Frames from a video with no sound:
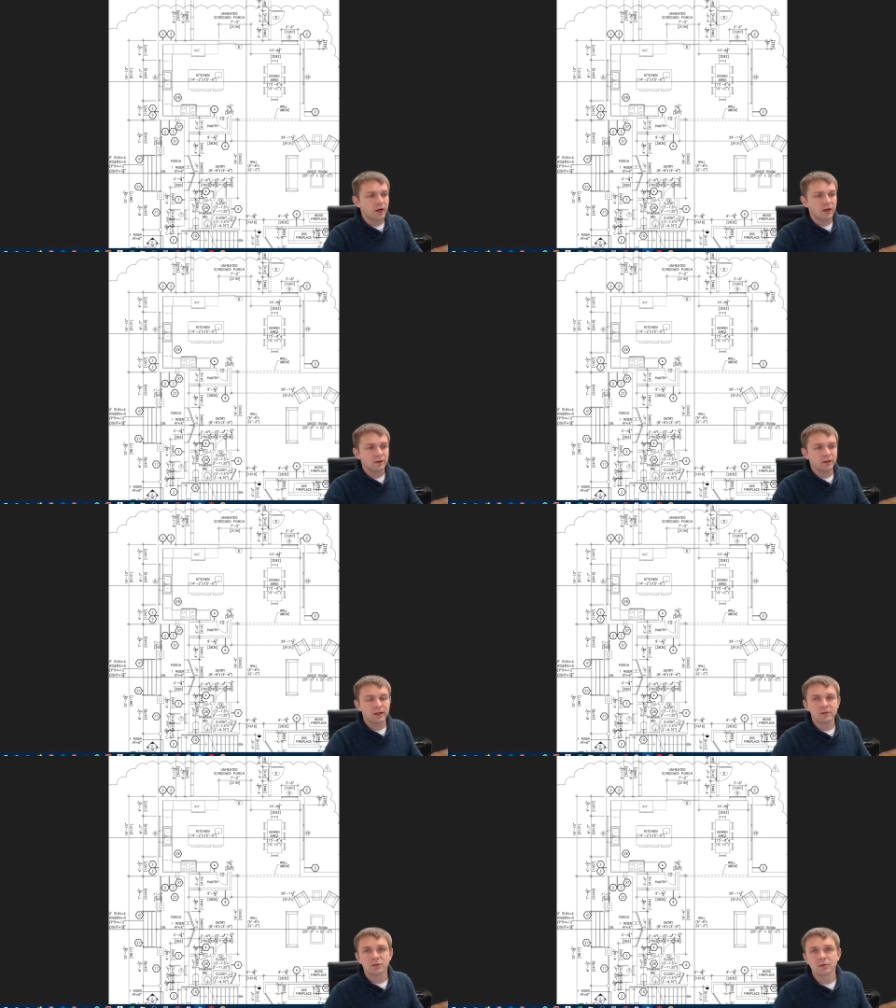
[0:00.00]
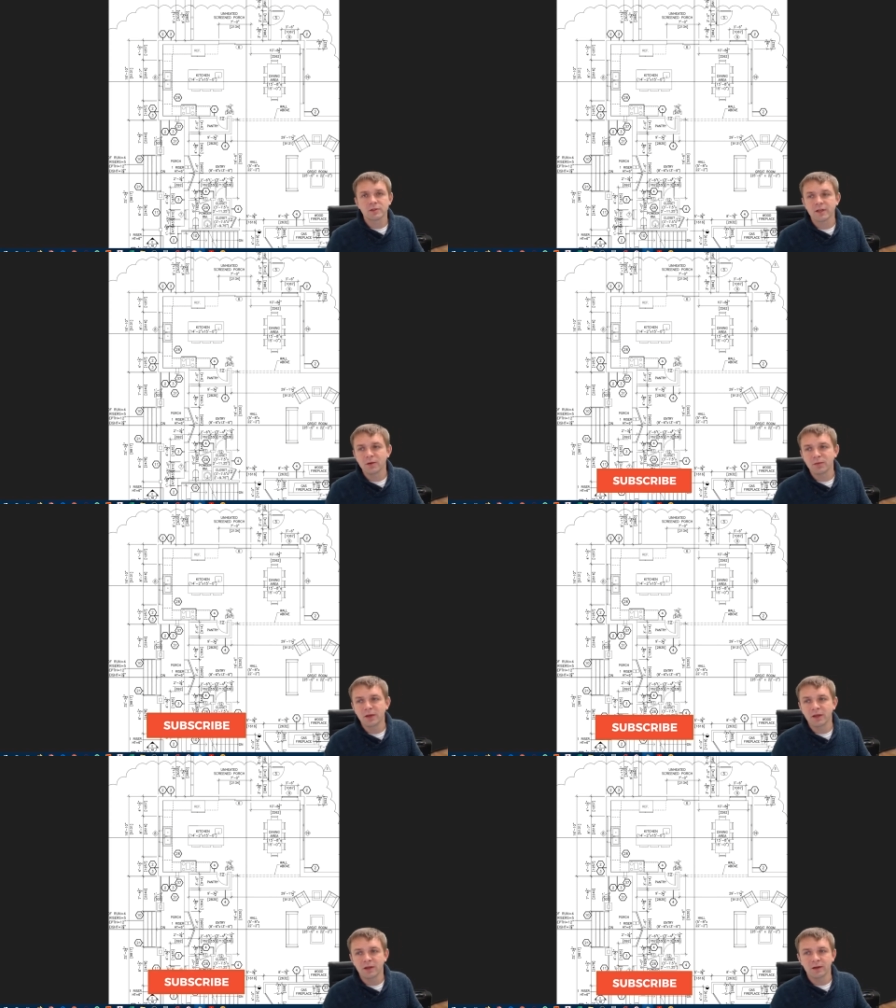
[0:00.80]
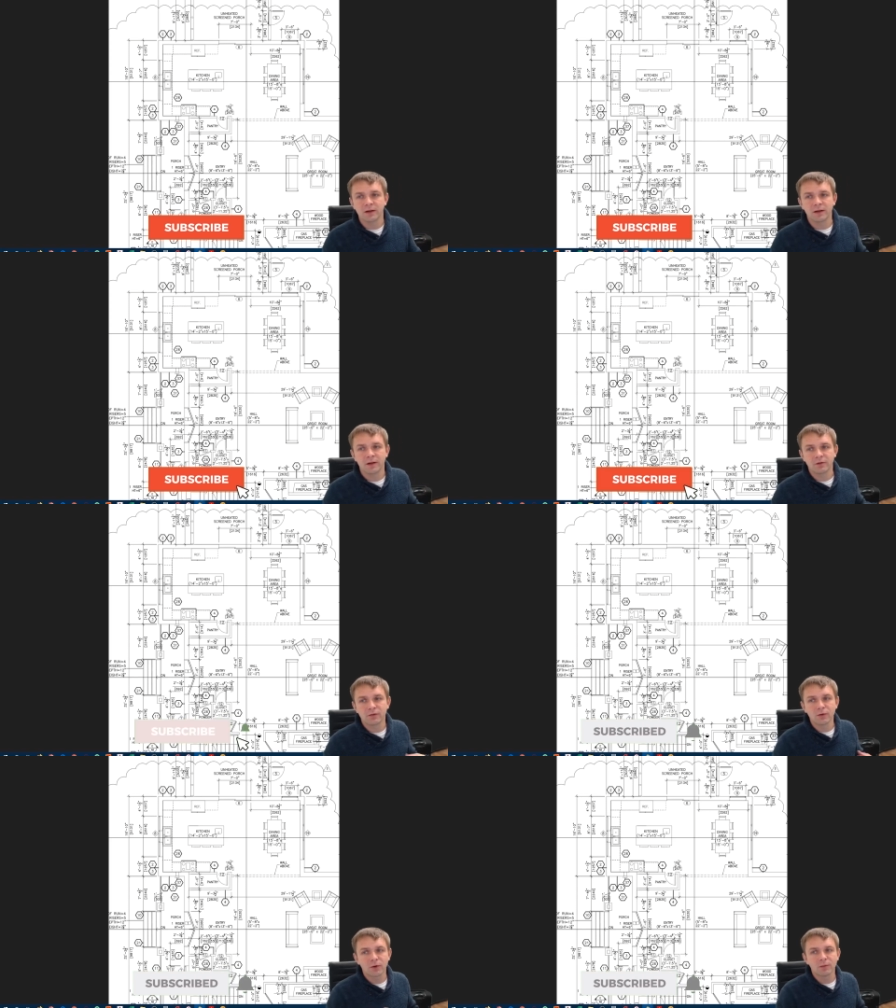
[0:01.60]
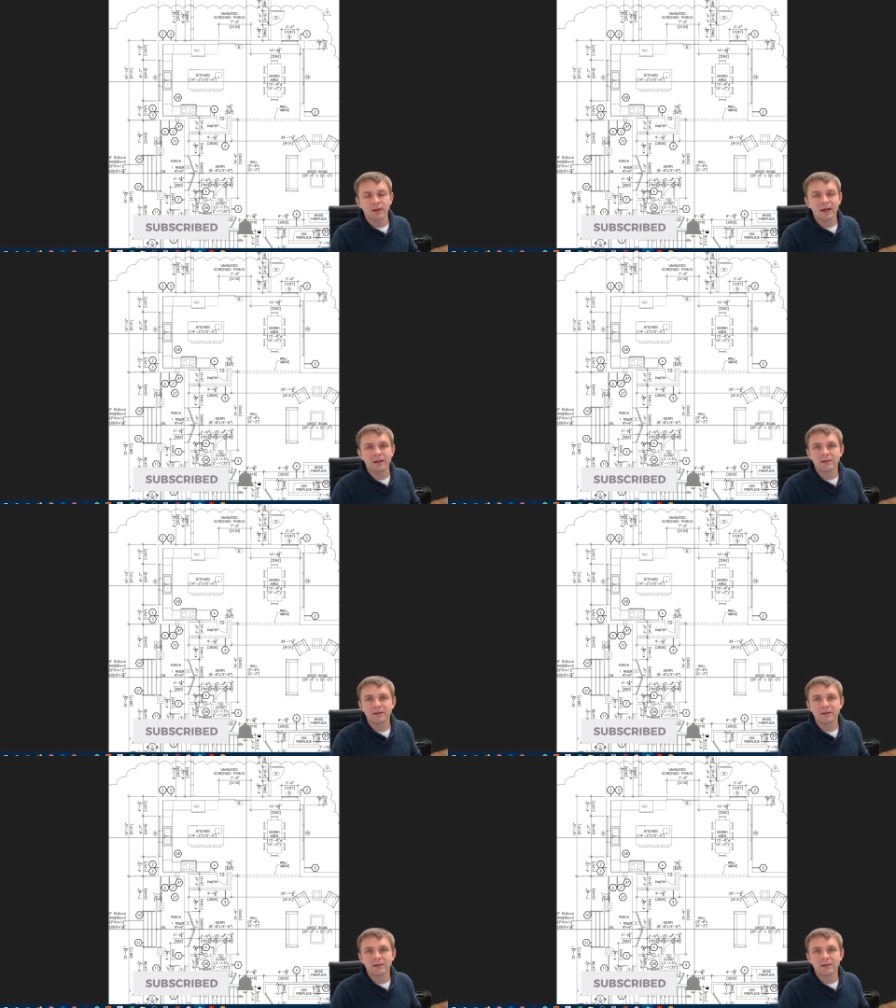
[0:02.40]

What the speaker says: the customer sent me a floor plan.